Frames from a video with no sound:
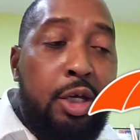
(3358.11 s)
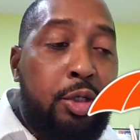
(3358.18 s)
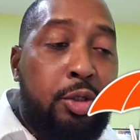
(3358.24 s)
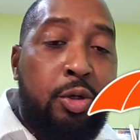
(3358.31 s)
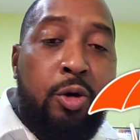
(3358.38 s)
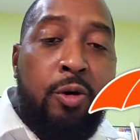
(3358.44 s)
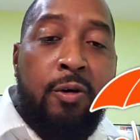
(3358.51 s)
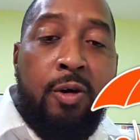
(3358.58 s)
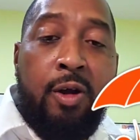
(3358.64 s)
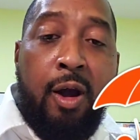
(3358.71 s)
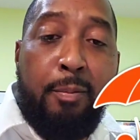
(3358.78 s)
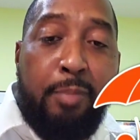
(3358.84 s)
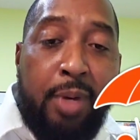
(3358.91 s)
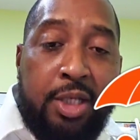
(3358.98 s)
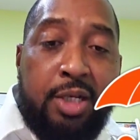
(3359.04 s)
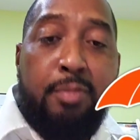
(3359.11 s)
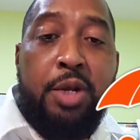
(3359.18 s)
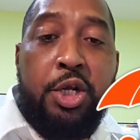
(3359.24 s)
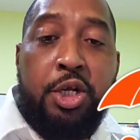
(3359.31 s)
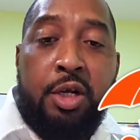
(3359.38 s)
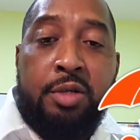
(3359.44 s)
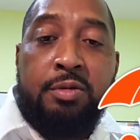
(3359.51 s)
So complete your
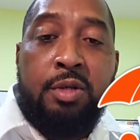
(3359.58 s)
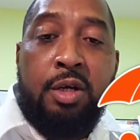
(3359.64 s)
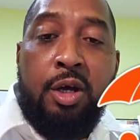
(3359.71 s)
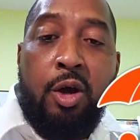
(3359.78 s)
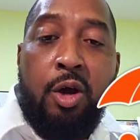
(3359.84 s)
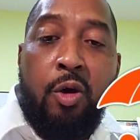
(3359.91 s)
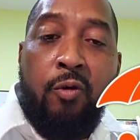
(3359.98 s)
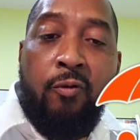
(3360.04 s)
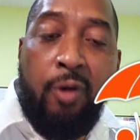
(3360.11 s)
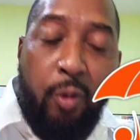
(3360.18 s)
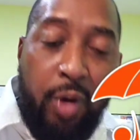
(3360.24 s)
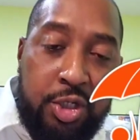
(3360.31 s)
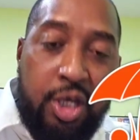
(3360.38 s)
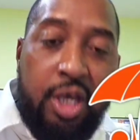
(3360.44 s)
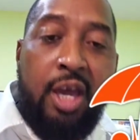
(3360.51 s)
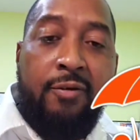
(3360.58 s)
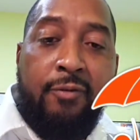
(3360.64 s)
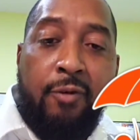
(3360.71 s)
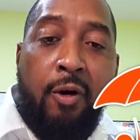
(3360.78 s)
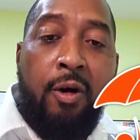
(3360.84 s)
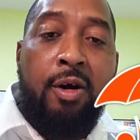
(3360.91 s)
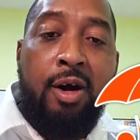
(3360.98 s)
mission for what you're here
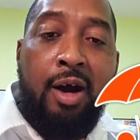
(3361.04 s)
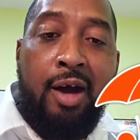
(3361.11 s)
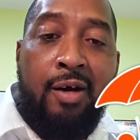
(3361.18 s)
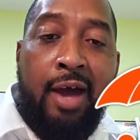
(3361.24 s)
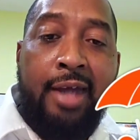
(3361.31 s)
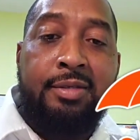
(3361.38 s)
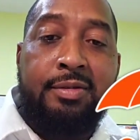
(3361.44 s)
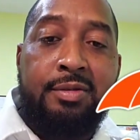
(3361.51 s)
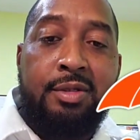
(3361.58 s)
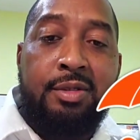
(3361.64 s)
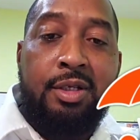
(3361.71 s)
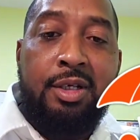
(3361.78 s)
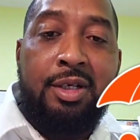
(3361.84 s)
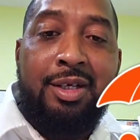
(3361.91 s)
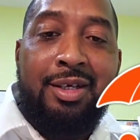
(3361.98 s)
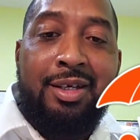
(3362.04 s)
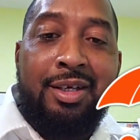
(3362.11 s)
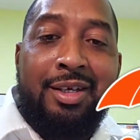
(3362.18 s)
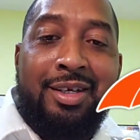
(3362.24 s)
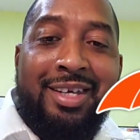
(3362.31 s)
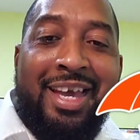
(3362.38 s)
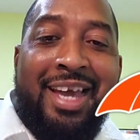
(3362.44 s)
for. All right.
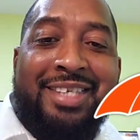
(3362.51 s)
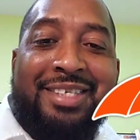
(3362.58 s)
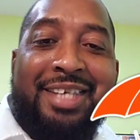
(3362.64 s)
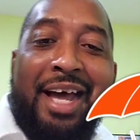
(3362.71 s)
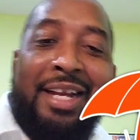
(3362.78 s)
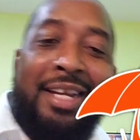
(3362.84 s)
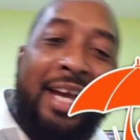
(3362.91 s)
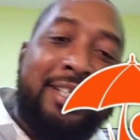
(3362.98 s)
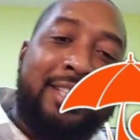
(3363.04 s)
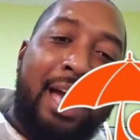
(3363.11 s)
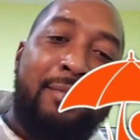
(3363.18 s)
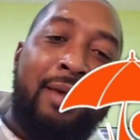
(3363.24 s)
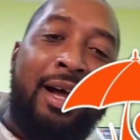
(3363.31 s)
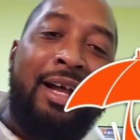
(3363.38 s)
Yes. Next time